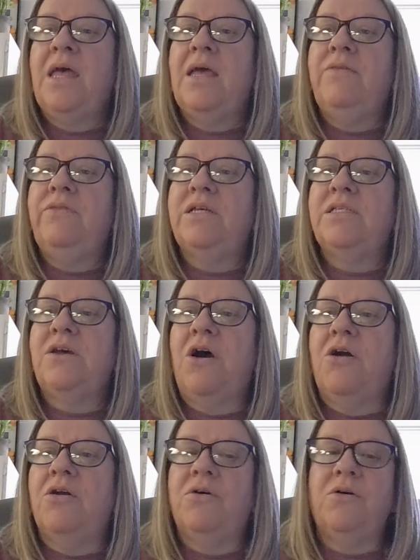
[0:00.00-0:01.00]
In this
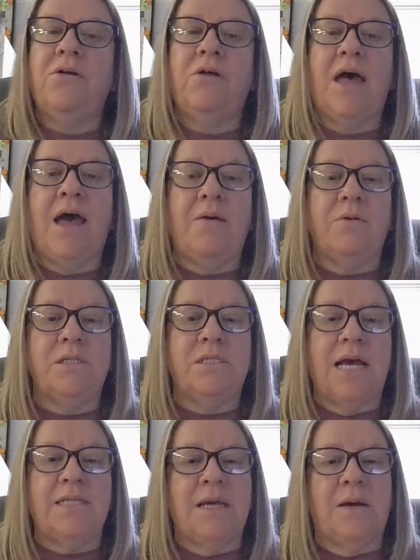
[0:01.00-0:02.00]
article,
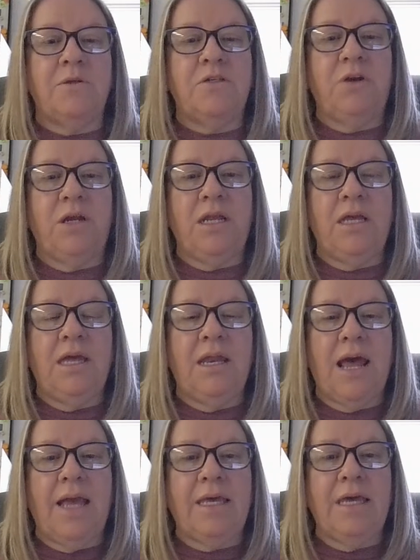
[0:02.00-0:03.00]
as I was reading it,
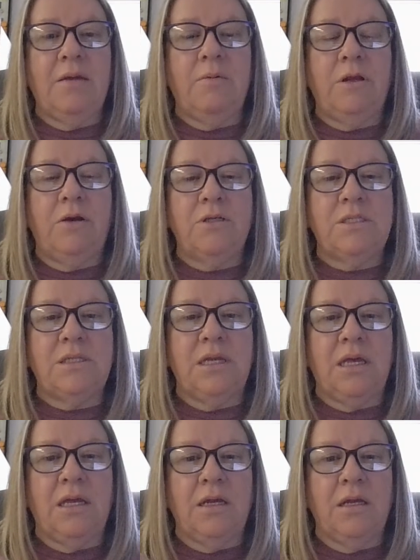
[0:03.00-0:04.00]
I kept
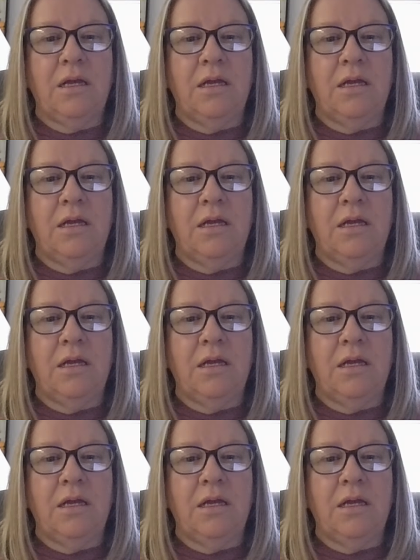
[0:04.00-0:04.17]
noticing